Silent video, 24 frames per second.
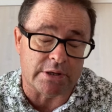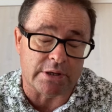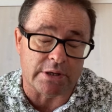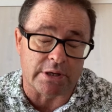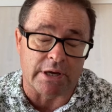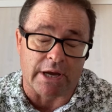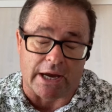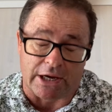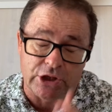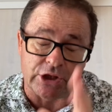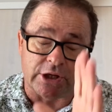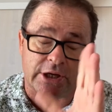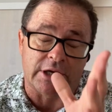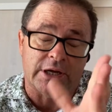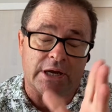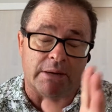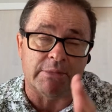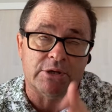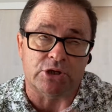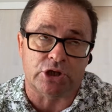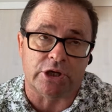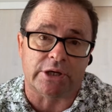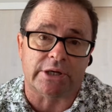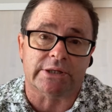actually
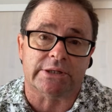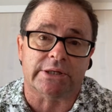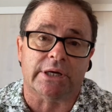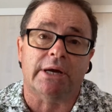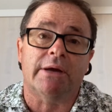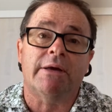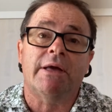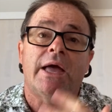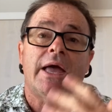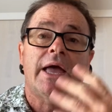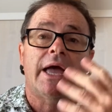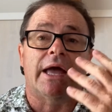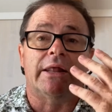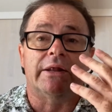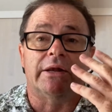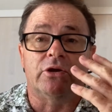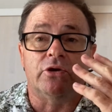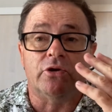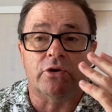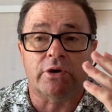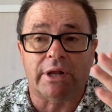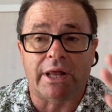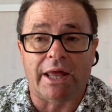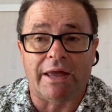Image Editor, and then you
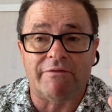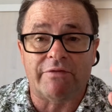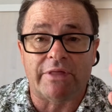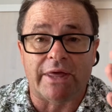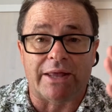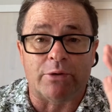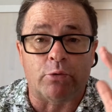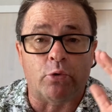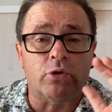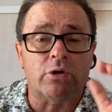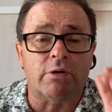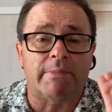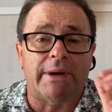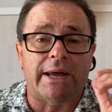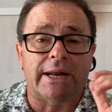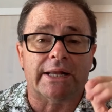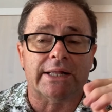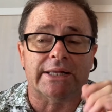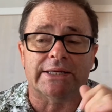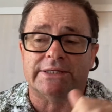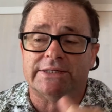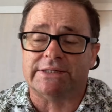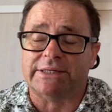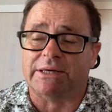can have that
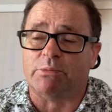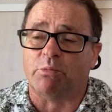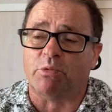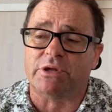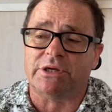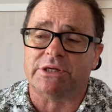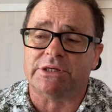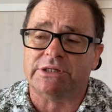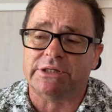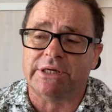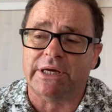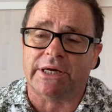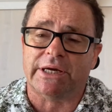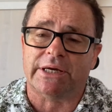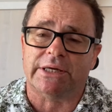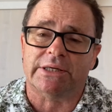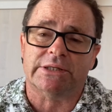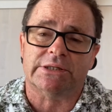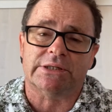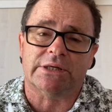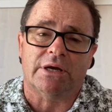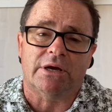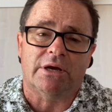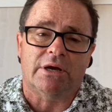automatically sent within seconds.